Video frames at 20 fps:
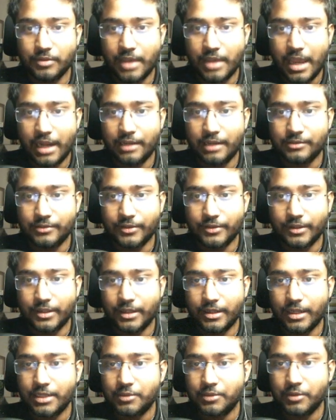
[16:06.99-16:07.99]
Arrays are a
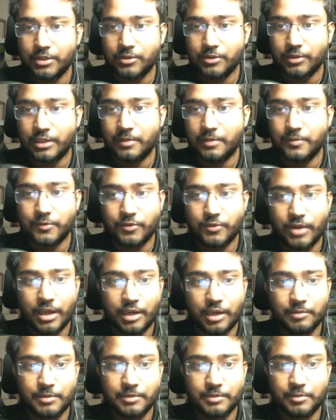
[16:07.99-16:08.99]
great way to keep track
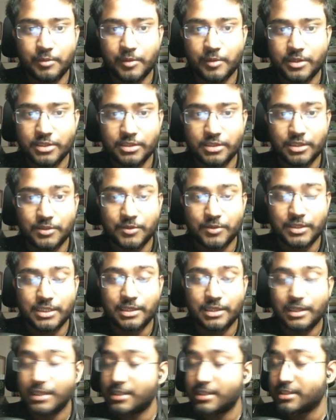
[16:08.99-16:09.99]
of information that we need to
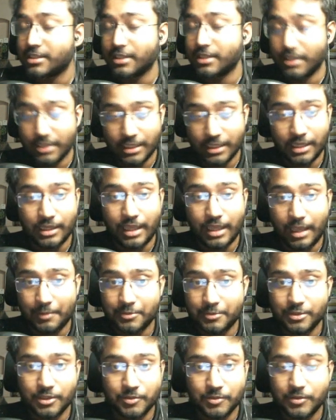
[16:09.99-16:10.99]
list. Yeah,
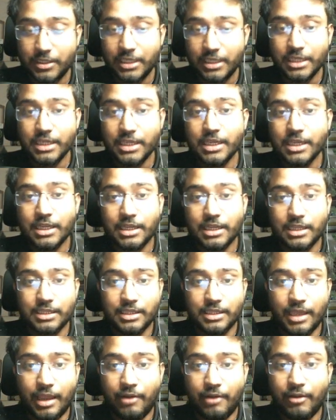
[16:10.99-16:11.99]
absolutely.
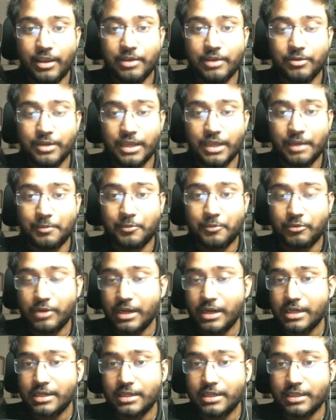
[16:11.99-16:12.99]
The array we have
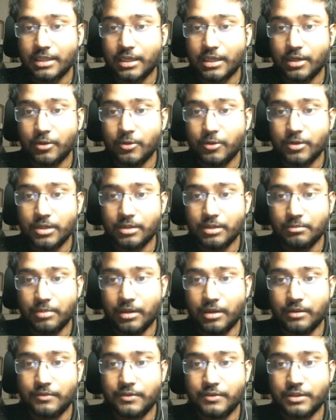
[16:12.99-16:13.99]
created in the code
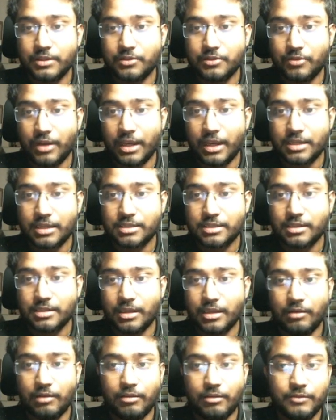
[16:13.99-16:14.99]
above tracks
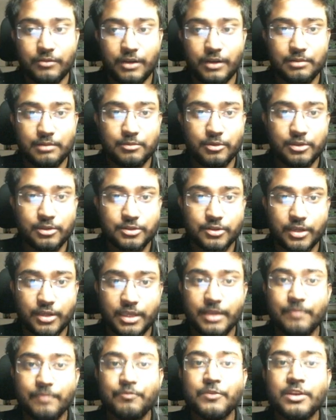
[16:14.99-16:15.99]
our fireballs.
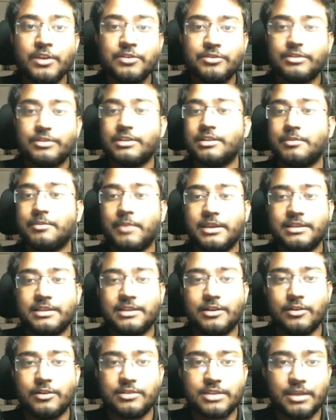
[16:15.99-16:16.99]
Okay, this is the basic
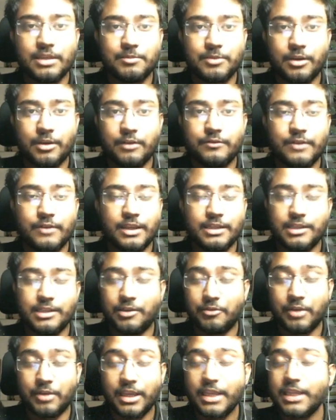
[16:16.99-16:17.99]
concept of an
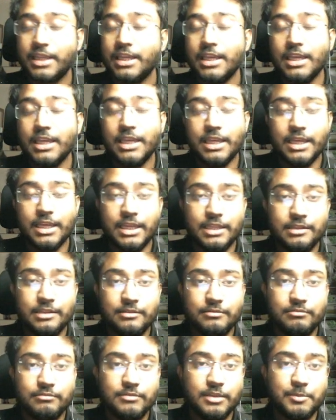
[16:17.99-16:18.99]
array
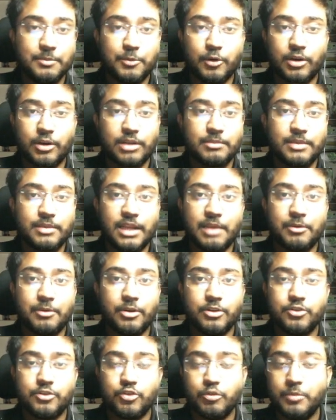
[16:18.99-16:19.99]
in the programming
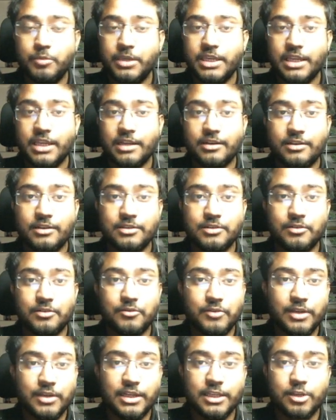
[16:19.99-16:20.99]
language Ruby, and it is a
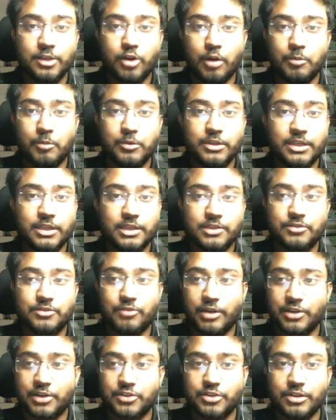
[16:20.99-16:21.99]
really common data
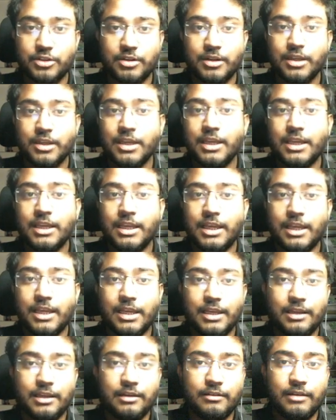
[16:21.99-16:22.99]
structure
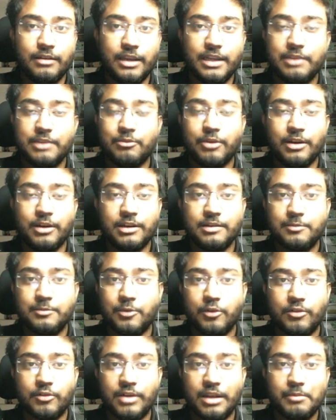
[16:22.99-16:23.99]
anywhere in
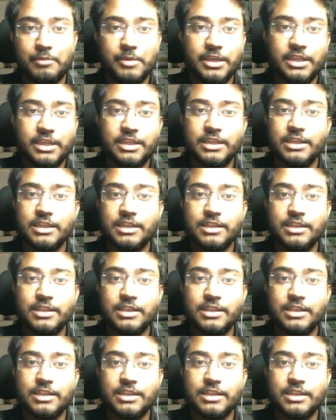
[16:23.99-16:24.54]
programming.